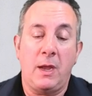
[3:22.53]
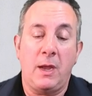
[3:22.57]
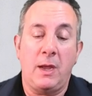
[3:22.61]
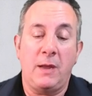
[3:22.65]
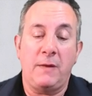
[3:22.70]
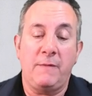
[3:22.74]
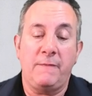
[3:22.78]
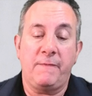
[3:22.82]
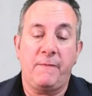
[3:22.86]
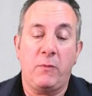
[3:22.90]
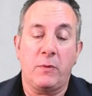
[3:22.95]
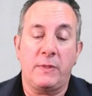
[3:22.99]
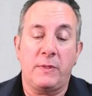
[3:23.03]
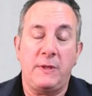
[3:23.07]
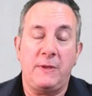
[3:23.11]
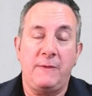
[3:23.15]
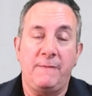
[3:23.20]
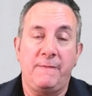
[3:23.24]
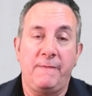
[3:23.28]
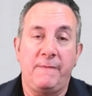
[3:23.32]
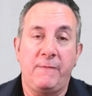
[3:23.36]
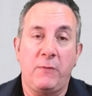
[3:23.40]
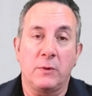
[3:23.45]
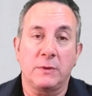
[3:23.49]
and for the
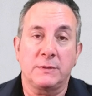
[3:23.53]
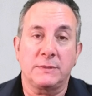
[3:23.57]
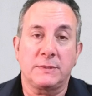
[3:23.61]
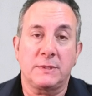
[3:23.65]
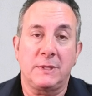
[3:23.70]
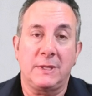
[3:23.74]
forced